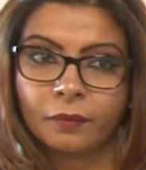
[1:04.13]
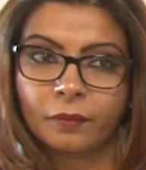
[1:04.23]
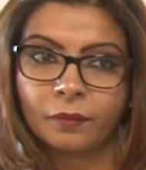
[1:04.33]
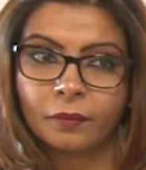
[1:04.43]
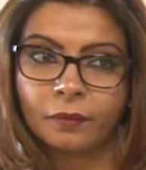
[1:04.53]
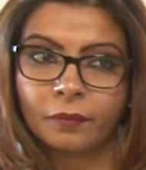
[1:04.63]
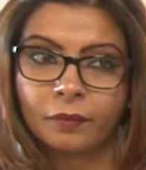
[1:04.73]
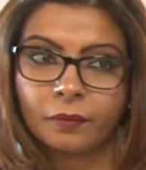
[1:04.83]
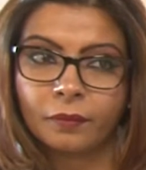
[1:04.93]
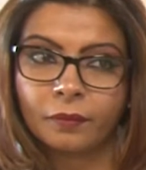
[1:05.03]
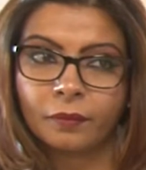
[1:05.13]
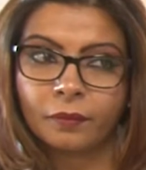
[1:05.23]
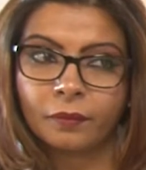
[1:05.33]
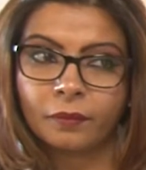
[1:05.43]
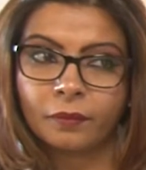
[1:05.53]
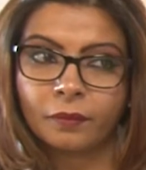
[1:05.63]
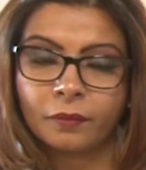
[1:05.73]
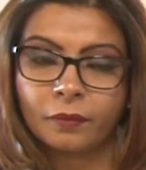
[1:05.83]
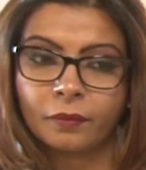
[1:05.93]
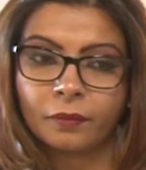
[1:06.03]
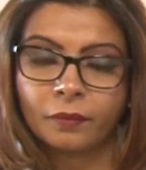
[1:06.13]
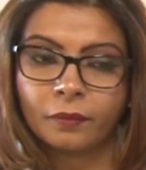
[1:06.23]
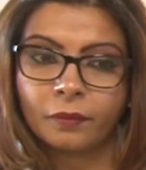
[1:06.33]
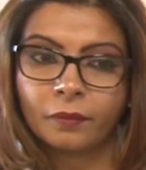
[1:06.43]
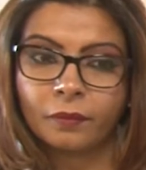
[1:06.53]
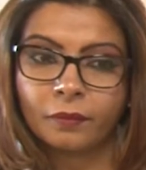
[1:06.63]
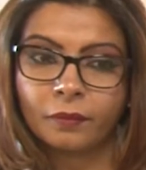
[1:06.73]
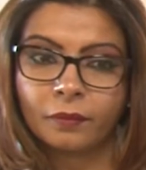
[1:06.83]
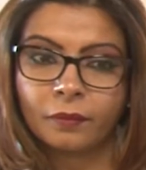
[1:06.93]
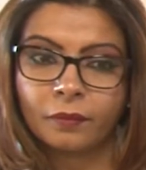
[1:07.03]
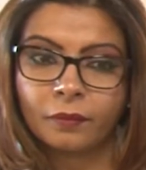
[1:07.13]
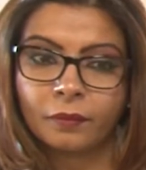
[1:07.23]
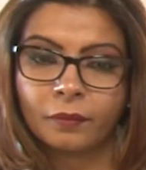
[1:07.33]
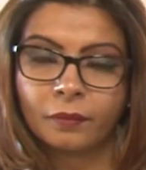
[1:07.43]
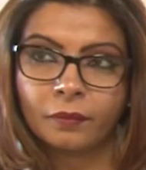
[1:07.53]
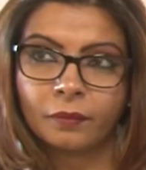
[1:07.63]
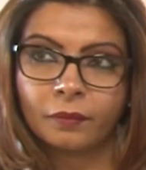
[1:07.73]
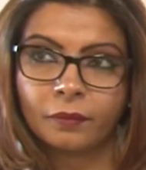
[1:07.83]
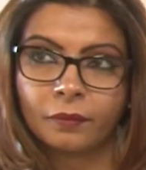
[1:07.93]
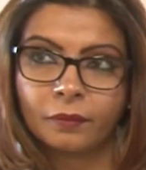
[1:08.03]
This person isn't speaking.